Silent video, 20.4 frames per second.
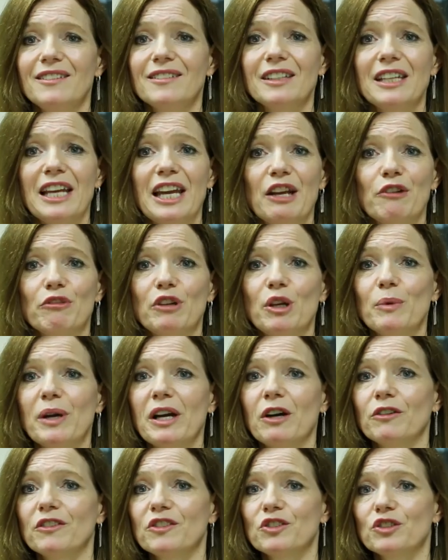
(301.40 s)
is an area
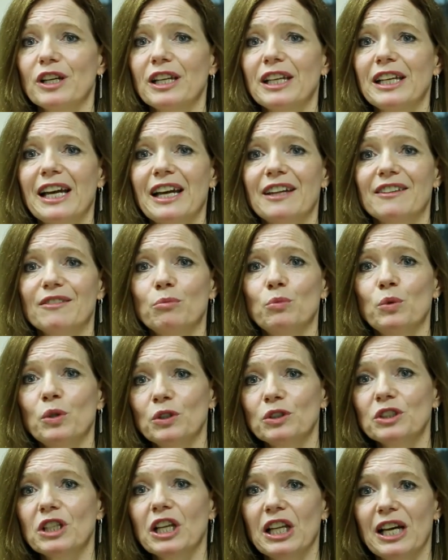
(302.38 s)
where Australia has
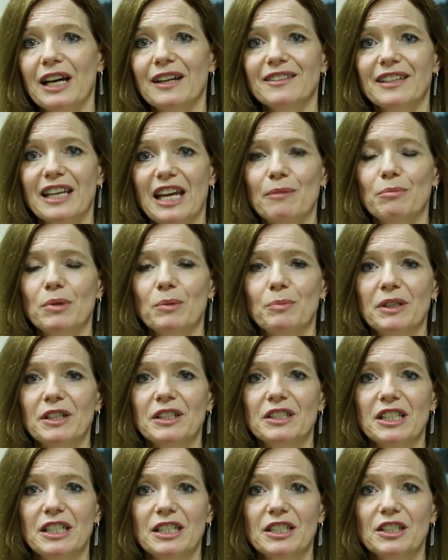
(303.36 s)
world-class
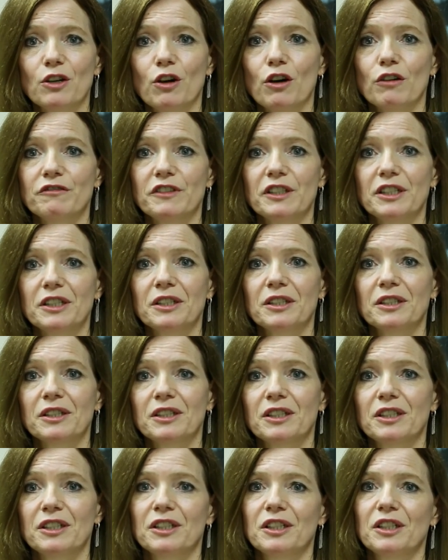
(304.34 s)
capability to offer.
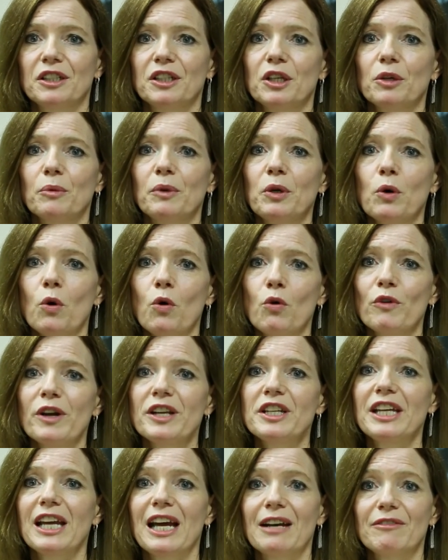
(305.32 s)
We
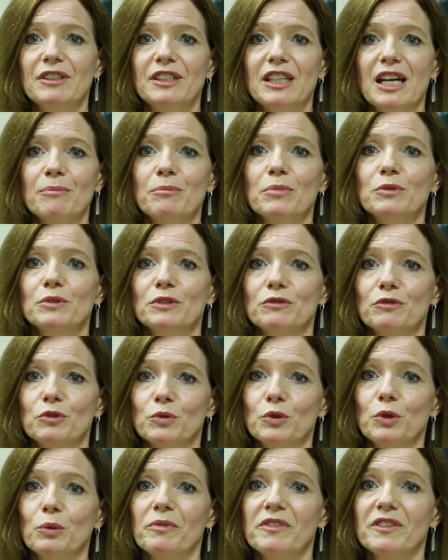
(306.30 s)
already have a number of
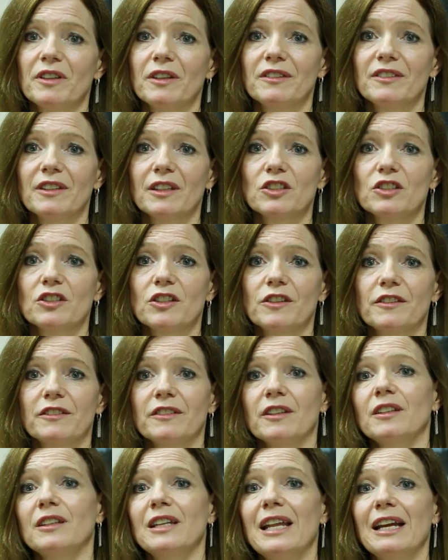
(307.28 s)
groups such as
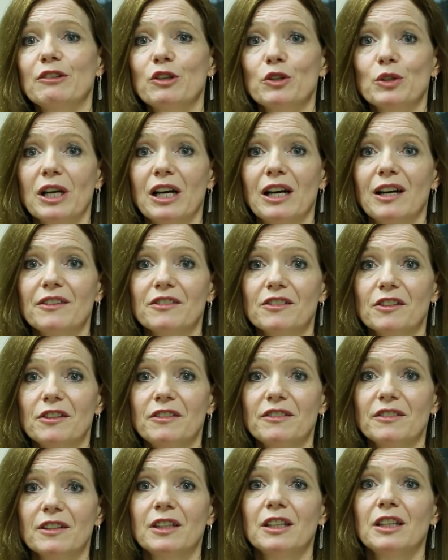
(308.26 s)

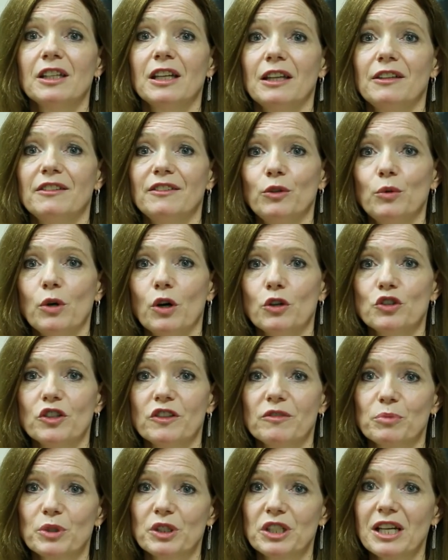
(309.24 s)
Narrowcasters and Sue
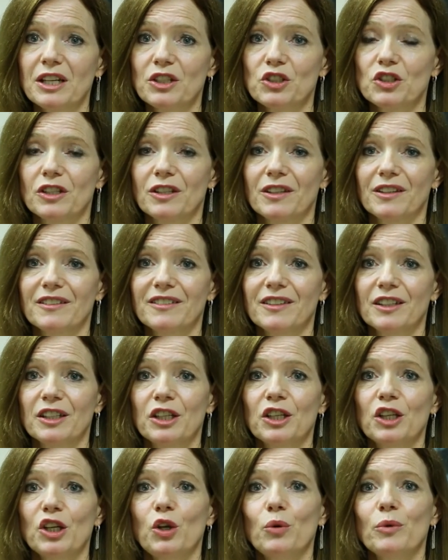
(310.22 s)
Hodges Productions
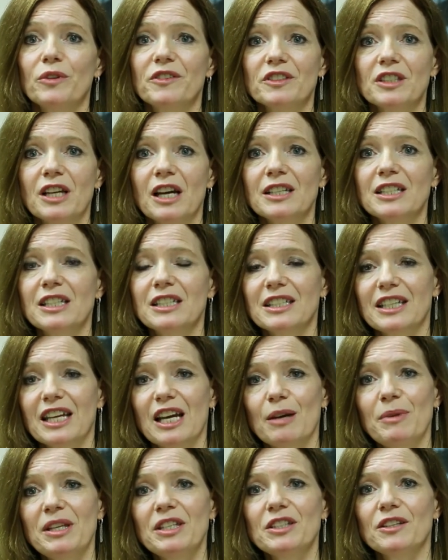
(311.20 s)
who are starting to
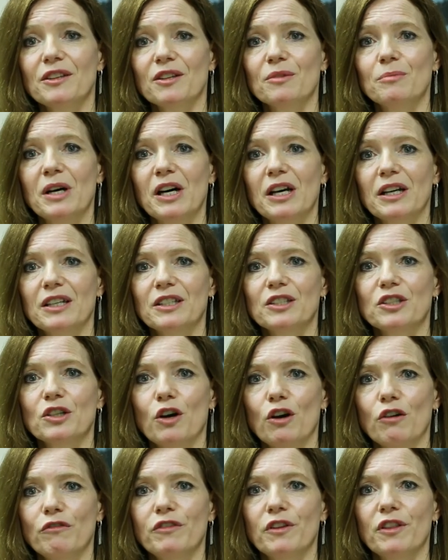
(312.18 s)
come into the market to
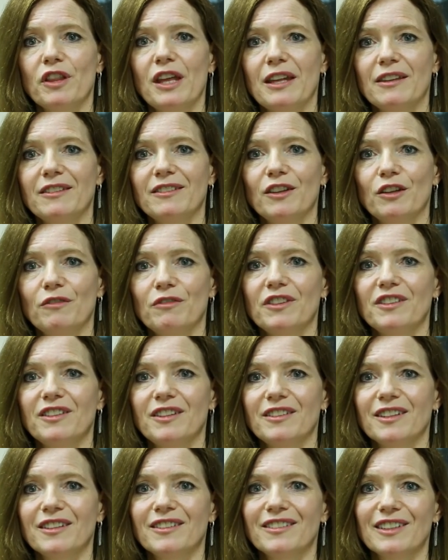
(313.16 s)
offer their
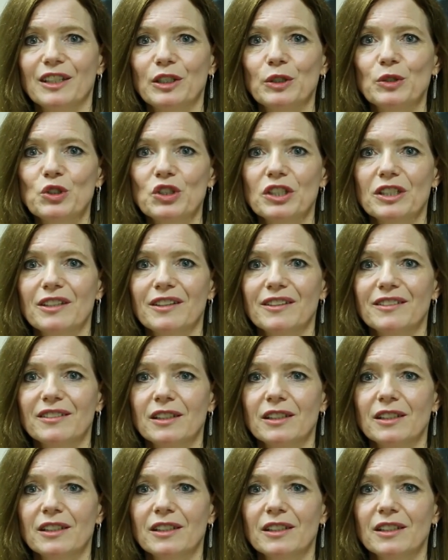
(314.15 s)
services and solutions.